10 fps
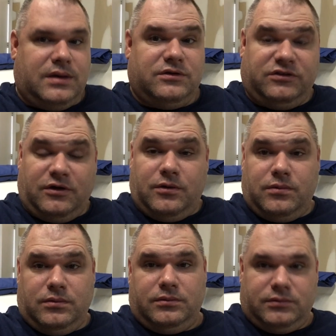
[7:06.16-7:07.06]

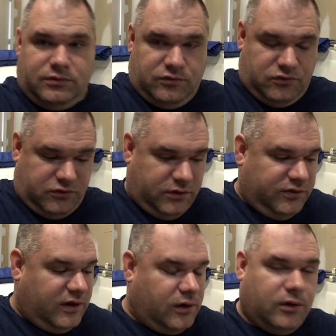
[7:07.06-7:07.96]
So, drilled
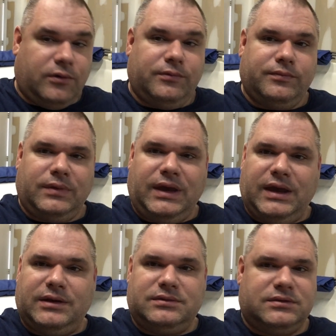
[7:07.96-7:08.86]
the hole,
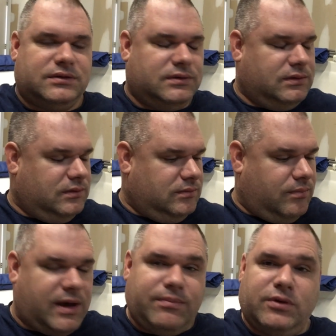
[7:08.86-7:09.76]
and
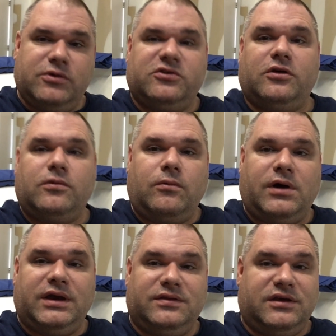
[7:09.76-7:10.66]
my boat turned
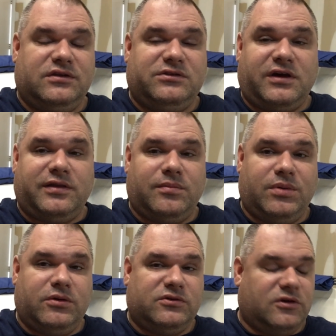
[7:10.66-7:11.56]
white. The inside of the
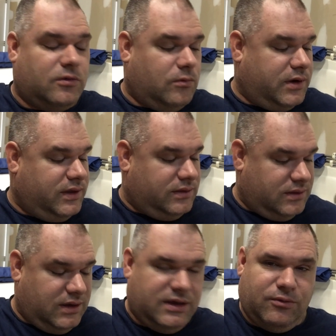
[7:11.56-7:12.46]
boat turned white.
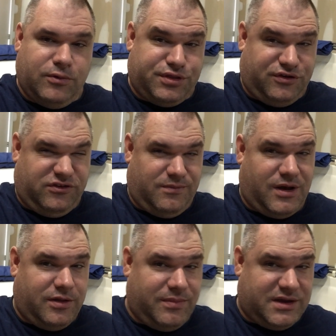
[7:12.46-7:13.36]
With a
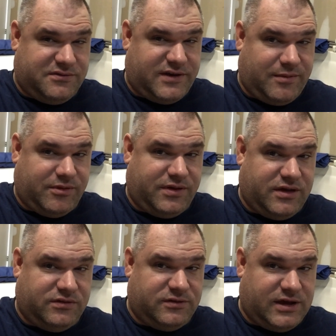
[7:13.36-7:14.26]
small amount of
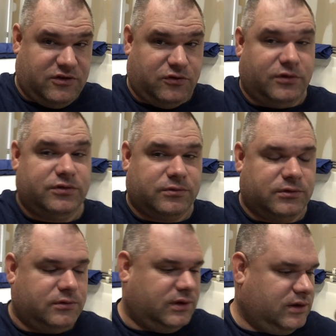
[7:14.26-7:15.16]
fiberglass that I drilled
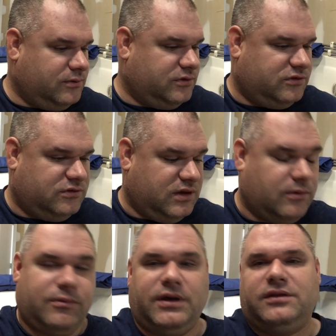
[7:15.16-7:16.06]
through,
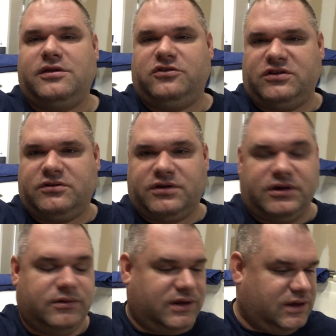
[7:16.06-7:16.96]
in the gel
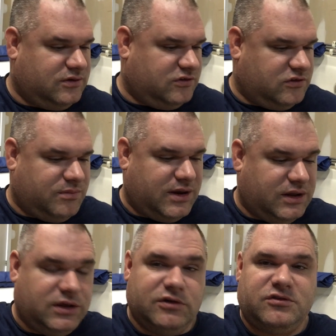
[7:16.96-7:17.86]
coat, it just made a
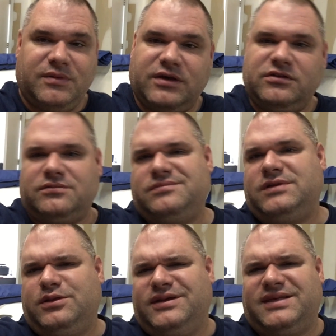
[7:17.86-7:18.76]
huge mess.
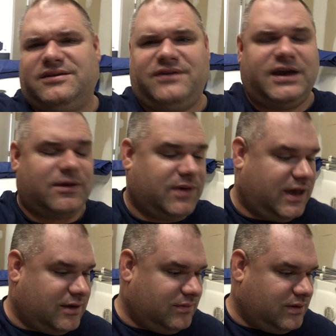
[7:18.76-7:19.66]
Nothing that a vacuum
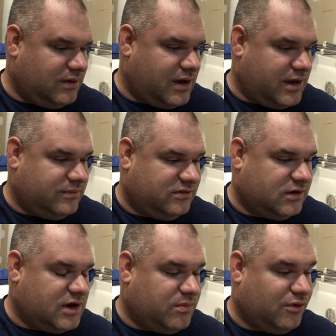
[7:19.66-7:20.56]
can't
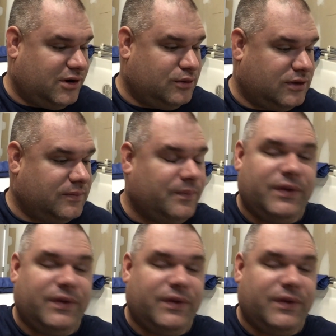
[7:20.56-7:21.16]
suck up or anything.